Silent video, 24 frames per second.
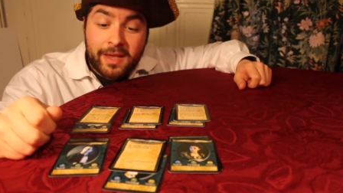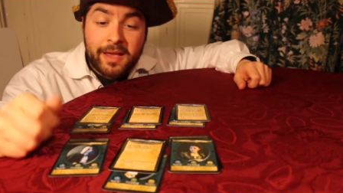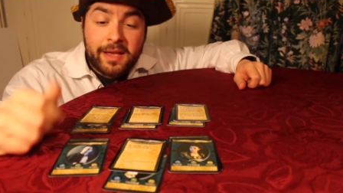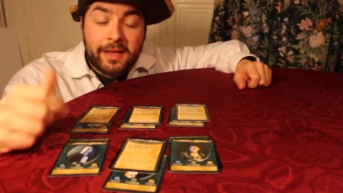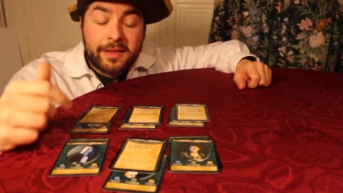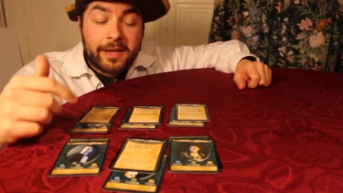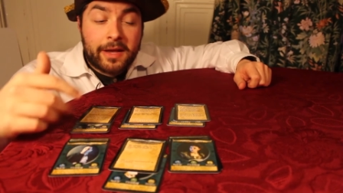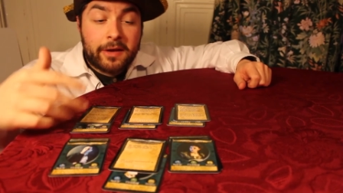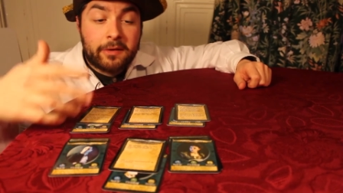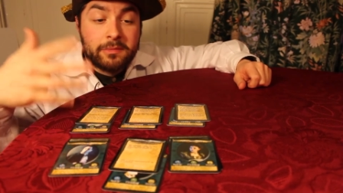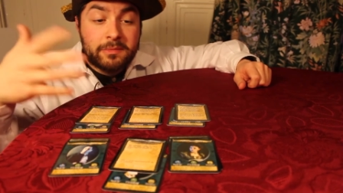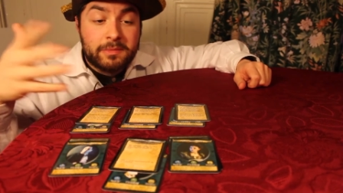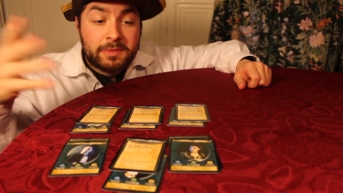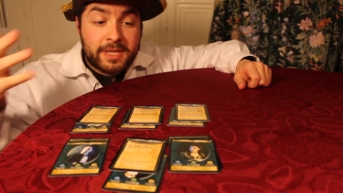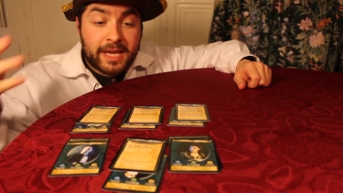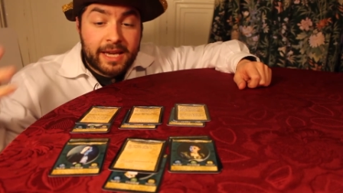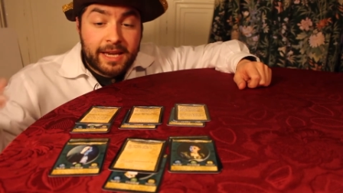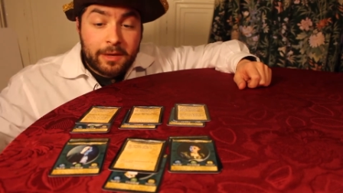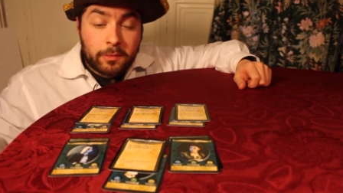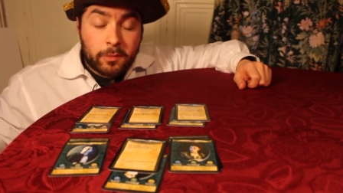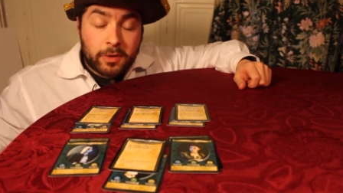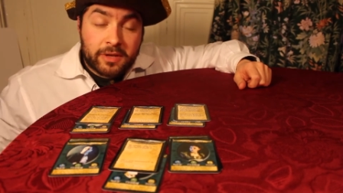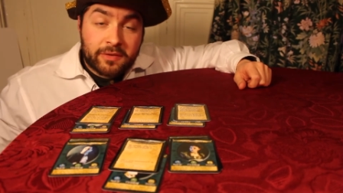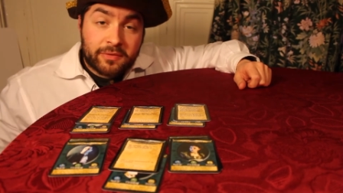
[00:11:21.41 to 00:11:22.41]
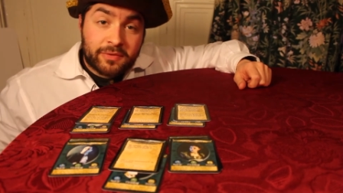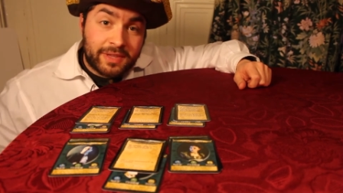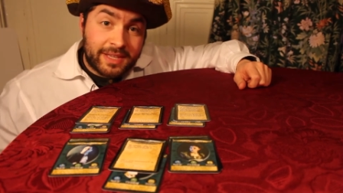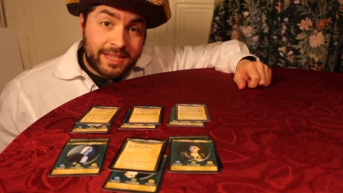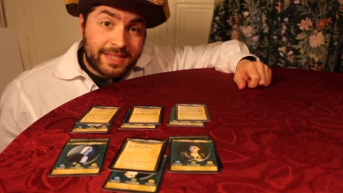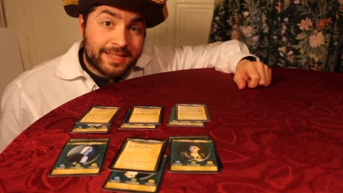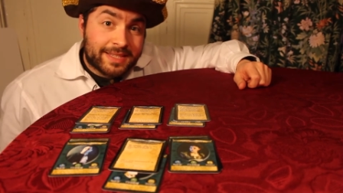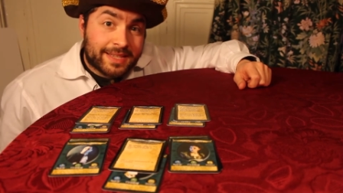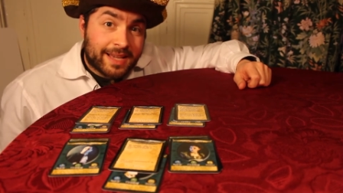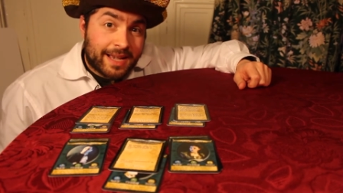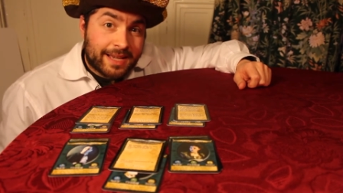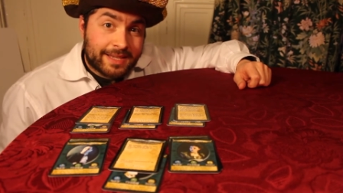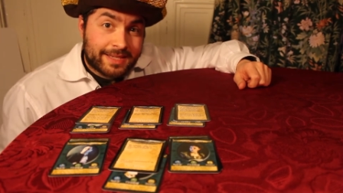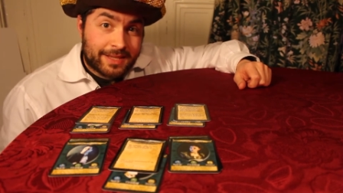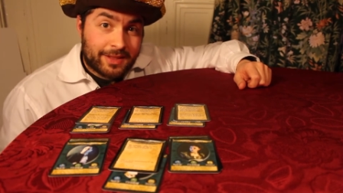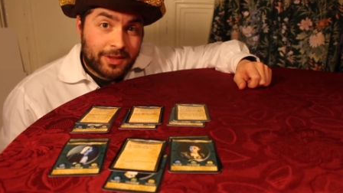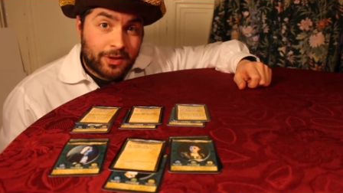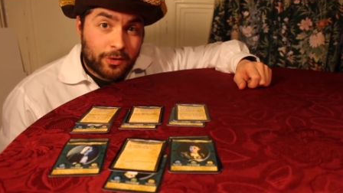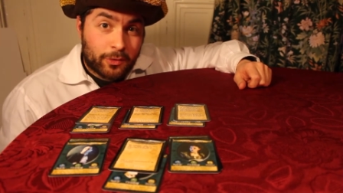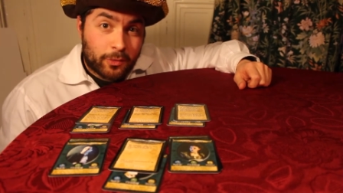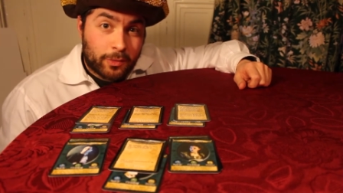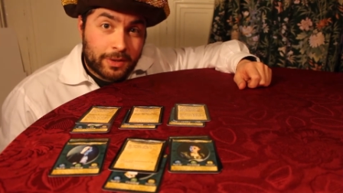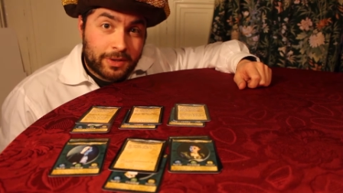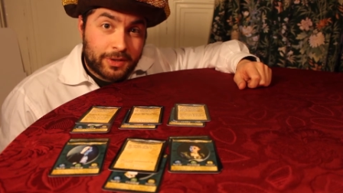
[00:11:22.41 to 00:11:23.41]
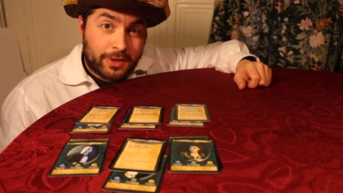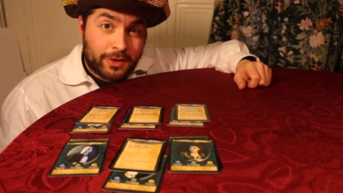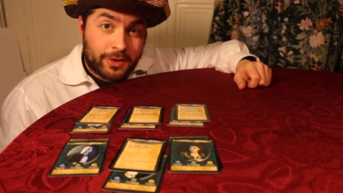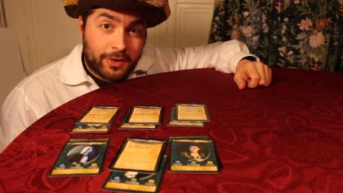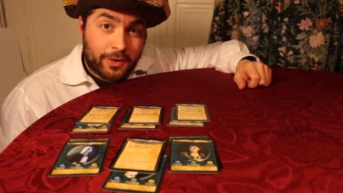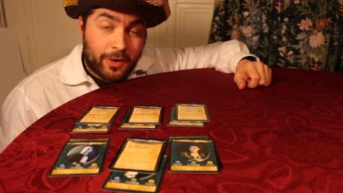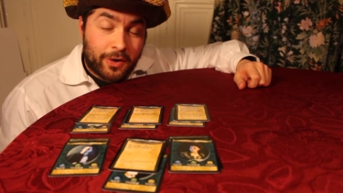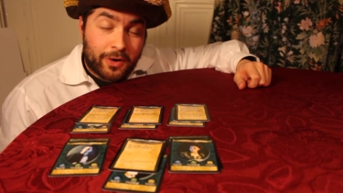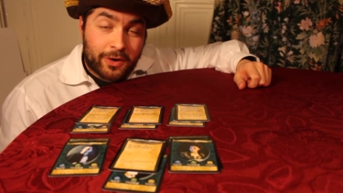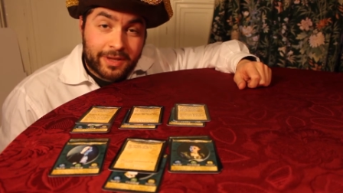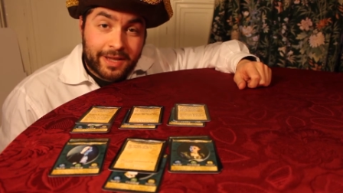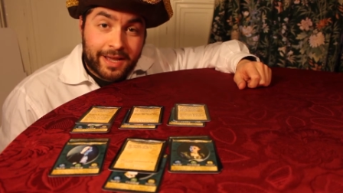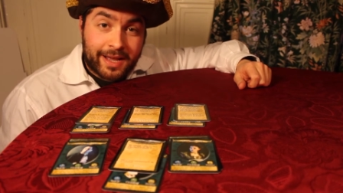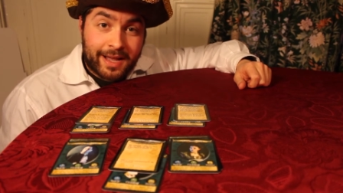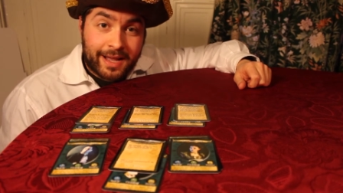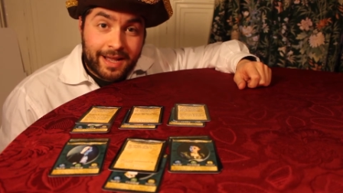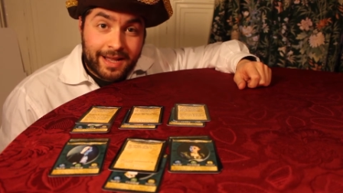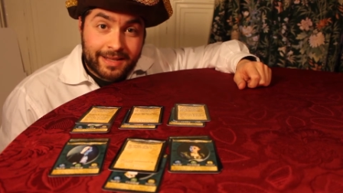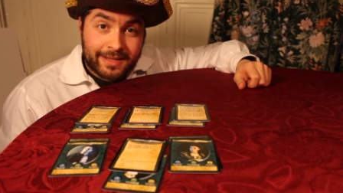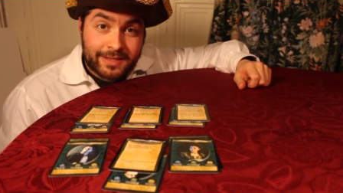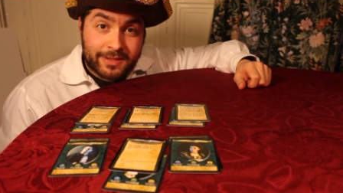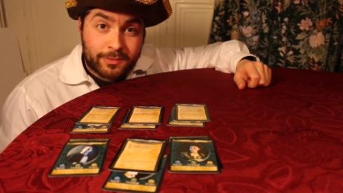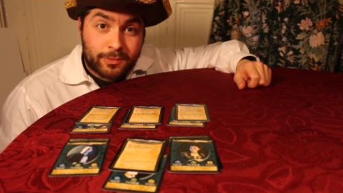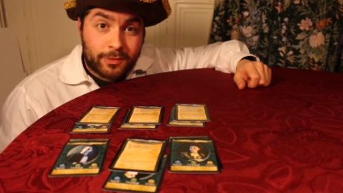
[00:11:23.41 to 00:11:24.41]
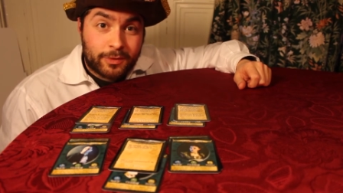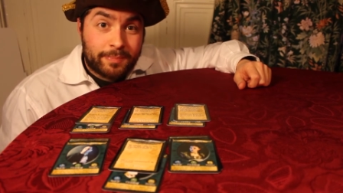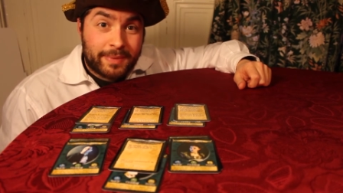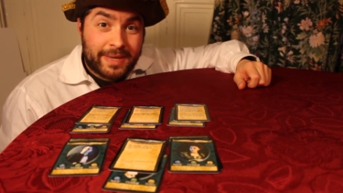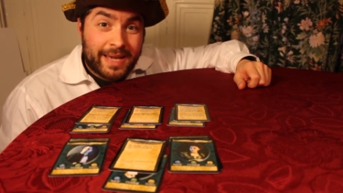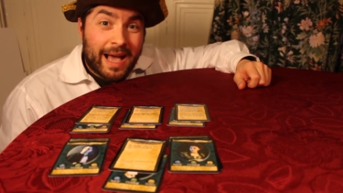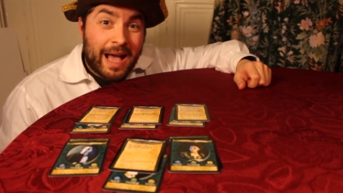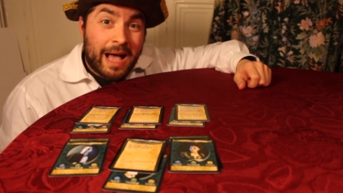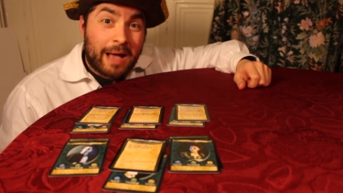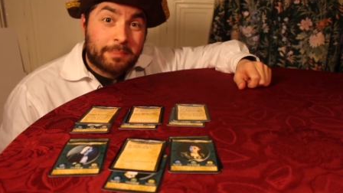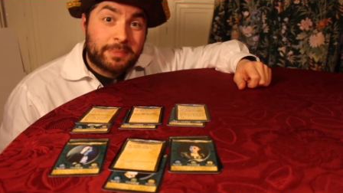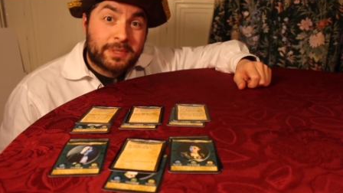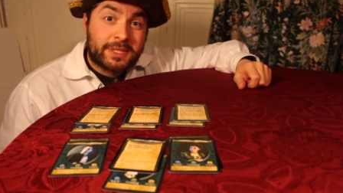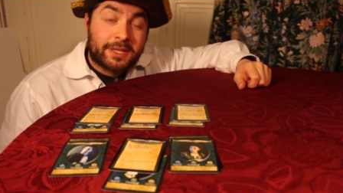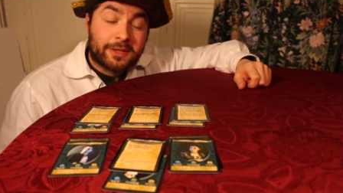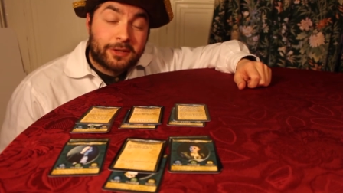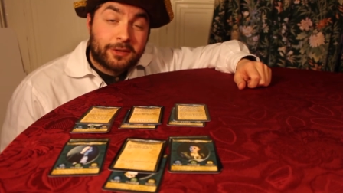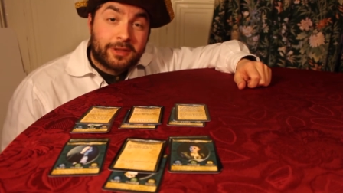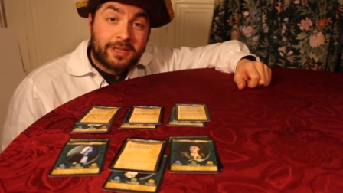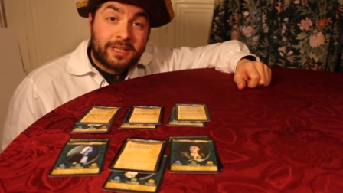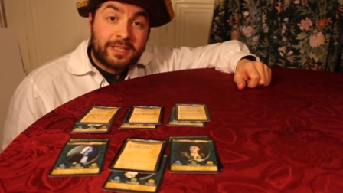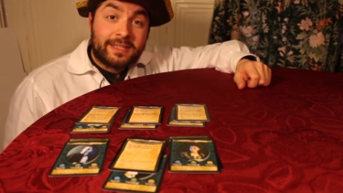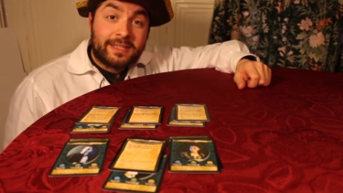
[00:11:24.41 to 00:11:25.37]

Now, taking one of these guys along with you on a hunt would be absolutely